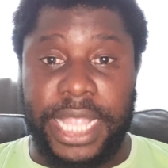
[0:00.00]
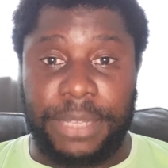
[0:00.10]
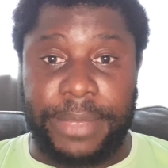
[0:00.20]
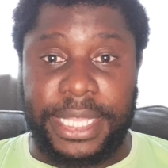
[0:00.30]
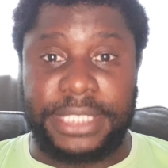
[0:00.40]

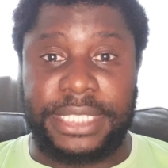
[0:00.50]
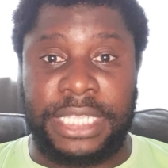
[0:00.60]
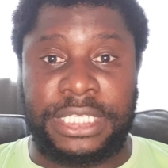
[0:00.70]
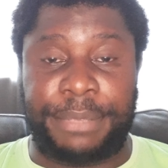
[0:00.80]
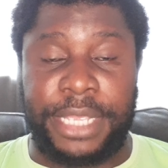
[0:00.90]
that's Denis
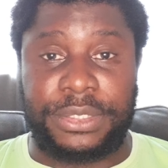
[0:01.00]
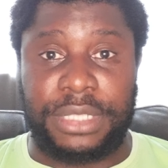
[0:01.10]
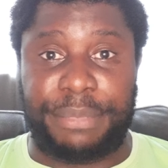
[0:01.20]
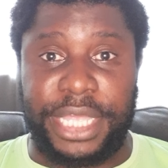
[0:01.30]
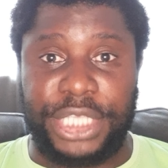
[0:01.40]
Ceballos on the
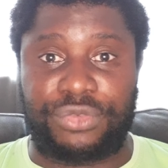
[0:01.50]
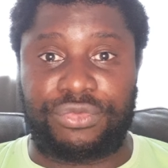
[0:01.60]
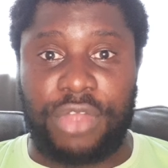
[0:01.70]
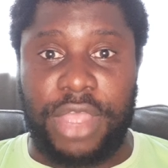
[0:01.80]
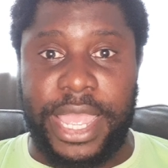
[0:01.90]
bench.
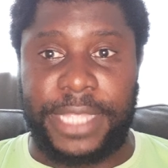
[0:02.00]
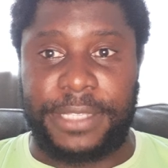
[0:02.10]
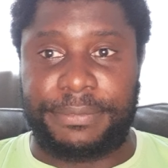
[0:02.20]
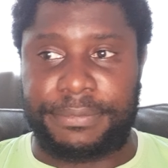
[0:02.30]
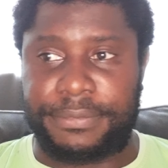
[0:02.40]
Right.
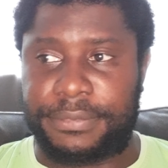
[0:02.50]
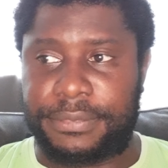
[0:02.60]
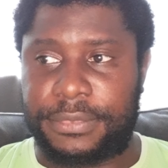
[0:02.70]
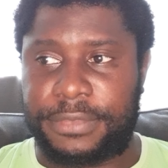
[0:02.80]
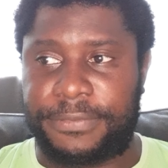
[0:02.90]
That's
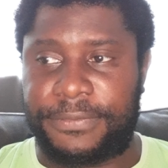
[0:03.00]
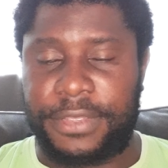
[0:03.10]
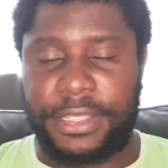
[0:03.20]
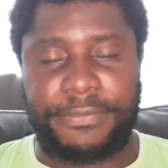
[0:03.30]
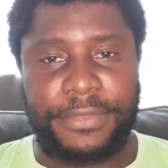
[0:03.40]

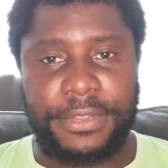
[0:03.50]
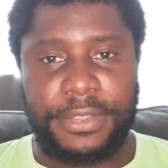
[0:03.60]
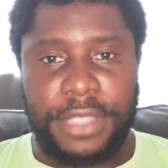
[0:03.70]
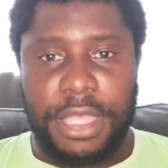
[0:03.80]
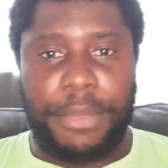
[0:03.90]
5.
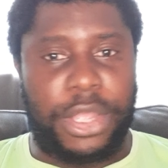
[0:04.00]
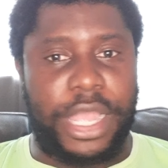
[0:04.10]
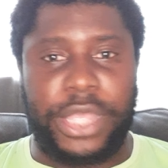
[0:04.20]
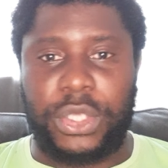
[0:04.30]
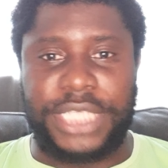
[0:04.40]
Bukayo
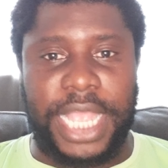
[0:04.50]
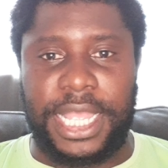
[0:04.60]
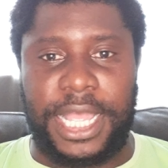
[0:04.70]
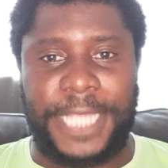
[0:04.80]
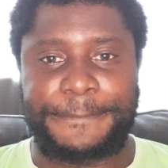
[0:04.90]

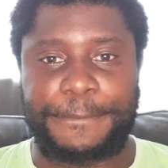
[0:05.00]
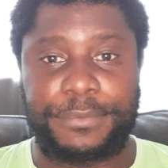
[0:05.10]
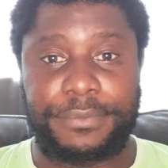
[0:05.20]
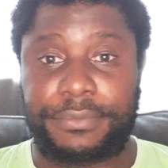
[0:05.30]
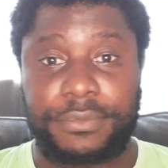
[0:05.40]
Saka,
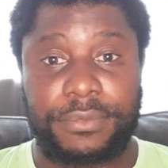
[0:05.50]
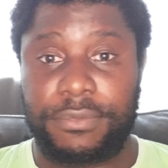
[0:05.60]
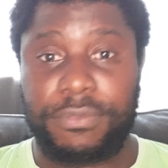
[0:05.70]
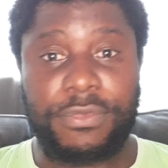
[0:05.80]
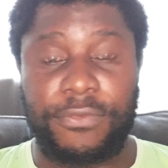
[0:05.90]

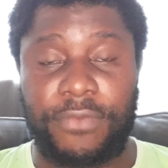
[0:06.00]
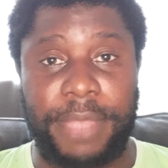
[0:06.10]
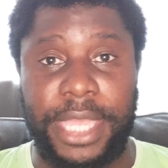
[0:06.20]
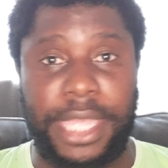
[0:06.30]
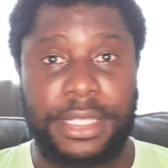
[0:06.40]
for
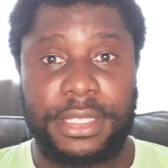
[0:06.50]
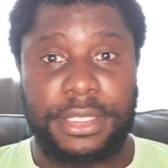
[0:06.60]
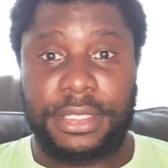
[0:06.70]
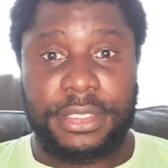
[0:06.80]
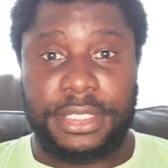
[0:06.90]
me.
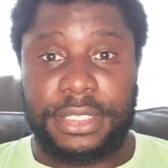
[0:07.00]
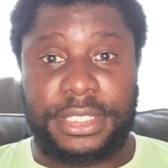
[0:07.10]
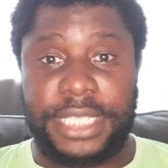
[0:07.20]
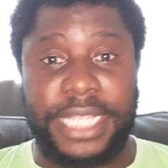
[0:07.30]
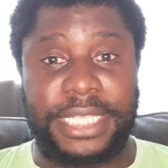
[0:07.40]

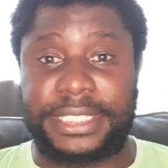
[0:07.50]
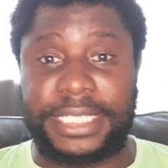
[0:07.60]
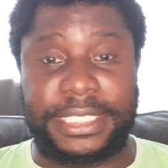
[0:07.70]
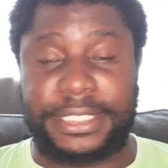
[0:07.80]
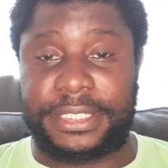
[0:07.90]
10
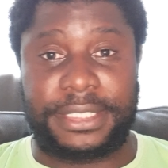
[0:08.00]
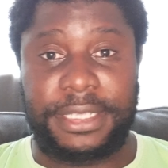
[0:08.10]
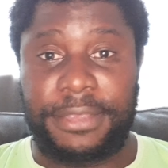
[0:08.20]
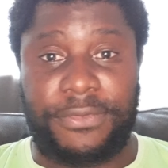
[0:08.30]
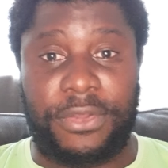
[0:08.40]
assists
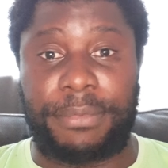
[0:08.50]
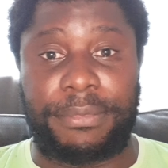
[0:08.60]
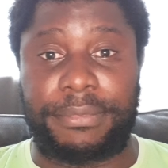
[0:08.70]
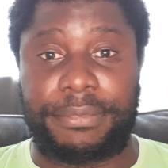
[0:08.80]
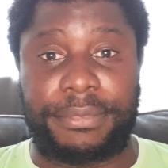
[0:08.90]
from
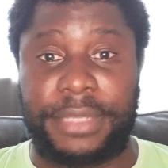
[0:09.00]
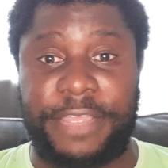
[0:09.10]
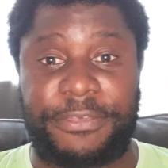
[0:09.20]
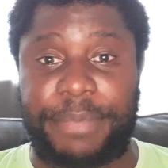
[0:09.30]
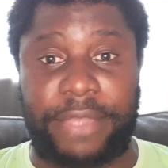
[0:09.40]

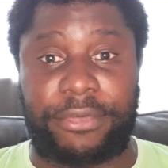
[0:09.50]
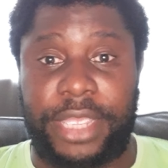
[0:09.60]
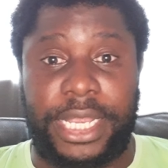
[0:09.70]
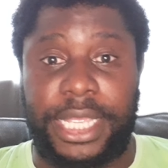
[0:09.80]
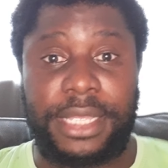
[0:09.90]
left-back,
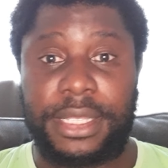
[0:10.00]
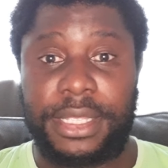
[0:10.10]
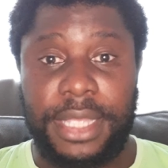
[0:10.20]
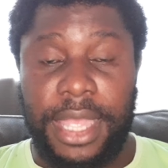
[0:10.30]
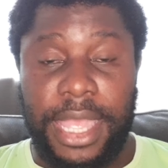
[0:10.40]
really.
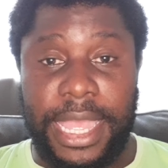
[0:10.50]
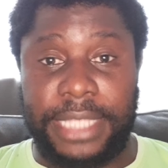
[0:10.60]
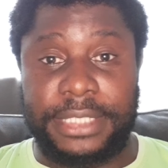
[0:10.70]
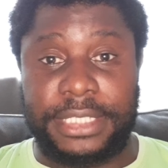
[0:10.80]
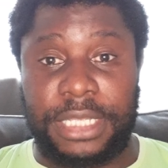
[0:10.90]
And,
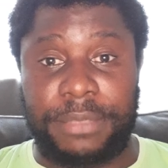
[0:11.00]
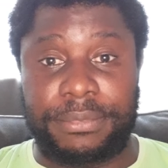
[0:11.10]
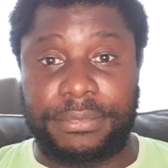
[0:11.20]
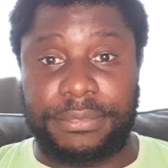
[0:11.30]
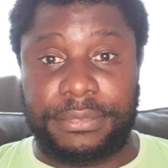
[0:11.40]

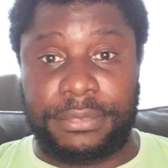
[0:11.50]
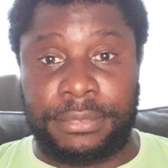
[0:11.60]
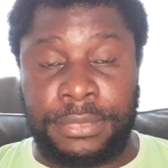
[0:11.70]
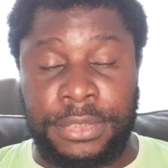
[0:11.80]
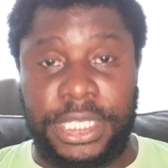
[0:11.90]

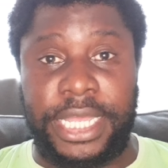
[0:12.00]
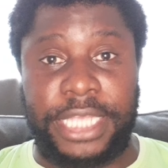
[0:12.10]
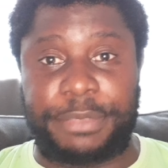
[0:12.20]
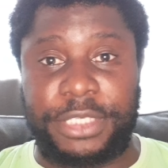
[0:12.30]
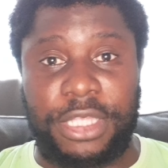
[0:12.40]
it's been
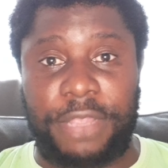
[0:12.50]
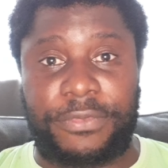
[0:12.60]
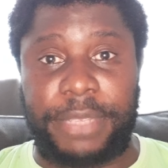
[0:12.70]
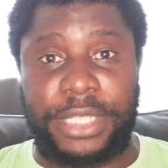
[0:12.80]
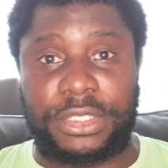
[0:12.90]
hard for me
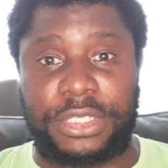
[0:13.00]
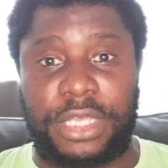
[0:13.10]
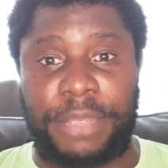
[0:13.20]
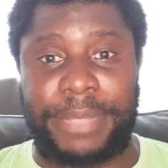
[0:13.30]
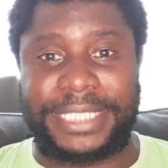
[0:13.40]
not to
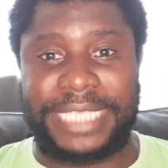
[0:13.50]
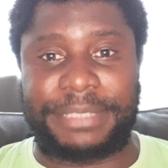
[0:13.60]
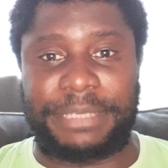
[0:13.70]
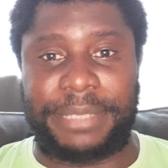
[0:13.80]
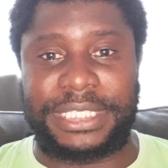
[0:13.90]
accept him
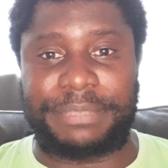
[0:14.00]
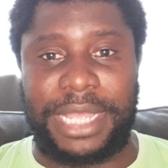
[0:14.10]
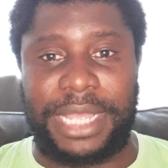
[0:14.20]
into my